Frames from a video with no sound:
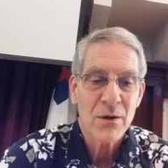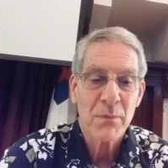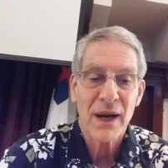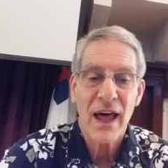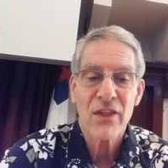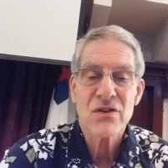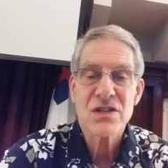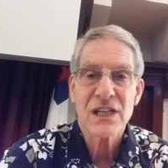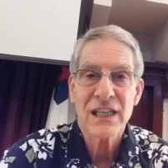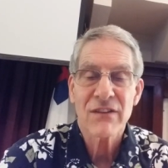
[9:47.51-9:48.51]
but
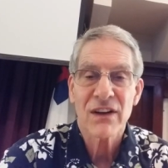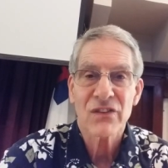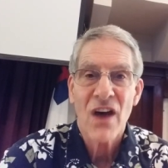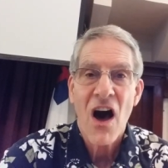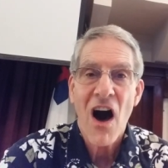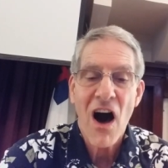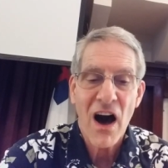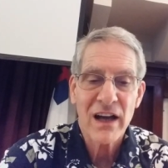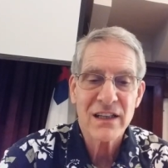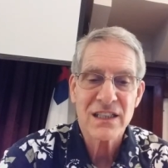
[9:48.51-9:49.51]
others leave us
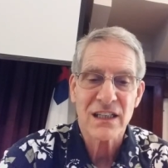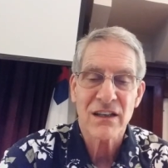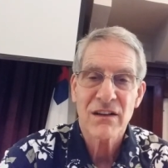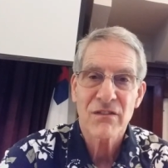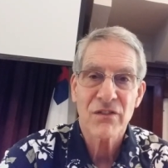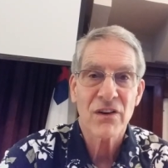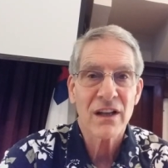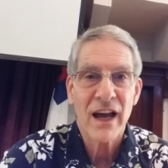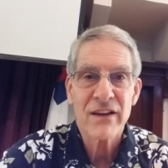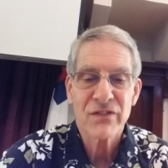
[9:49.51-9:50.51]
haunted for a
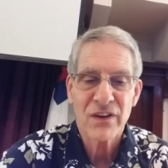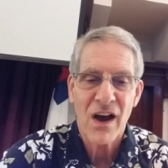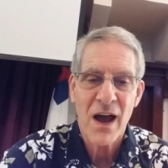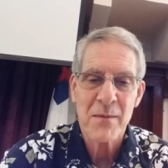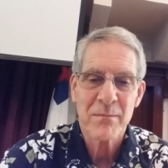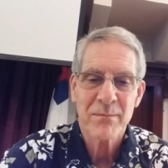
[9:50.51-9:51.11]
lifetime.